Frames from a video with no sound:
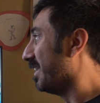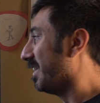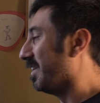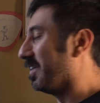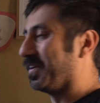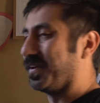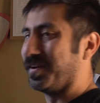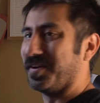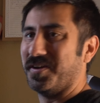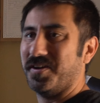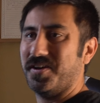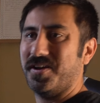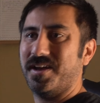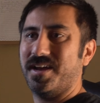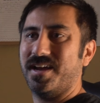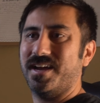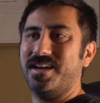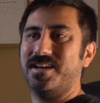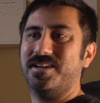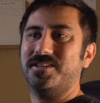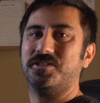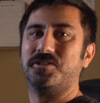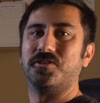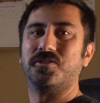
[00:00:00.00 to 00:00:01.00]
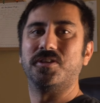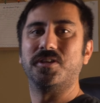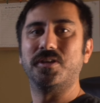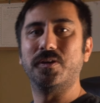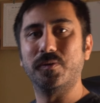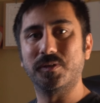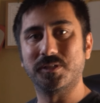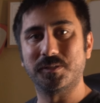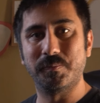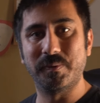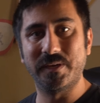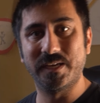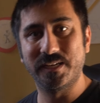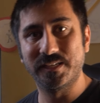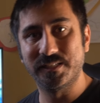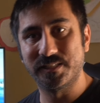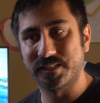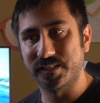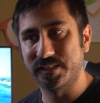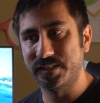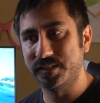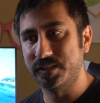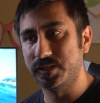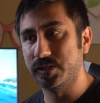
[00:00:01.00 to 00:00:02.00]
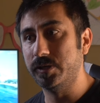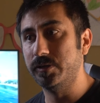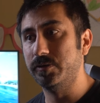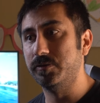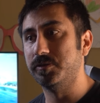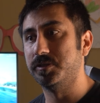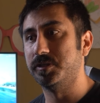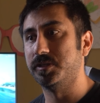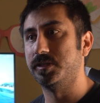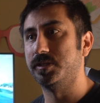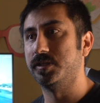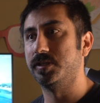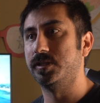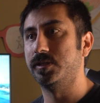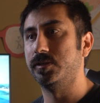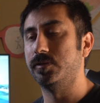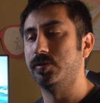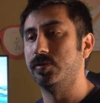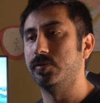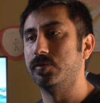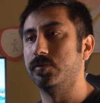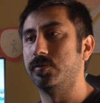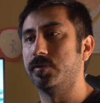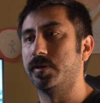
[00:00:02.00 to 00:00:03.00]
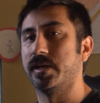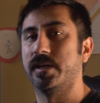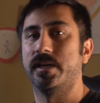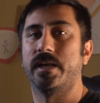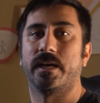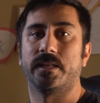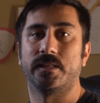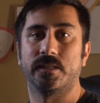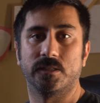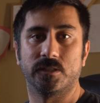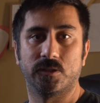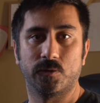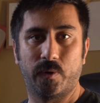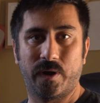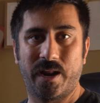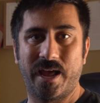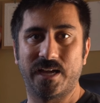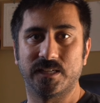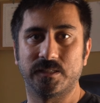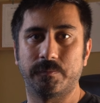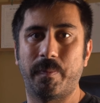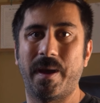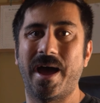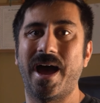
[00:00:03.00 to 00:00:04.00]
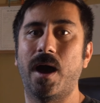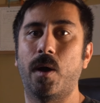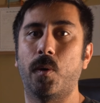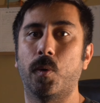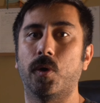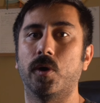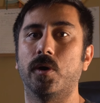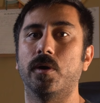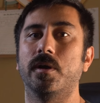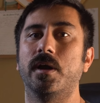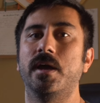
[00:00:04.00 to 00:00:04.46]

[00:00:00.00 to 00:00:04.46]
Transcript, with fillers: There you go. So the USB is, is used to connect it so it has power,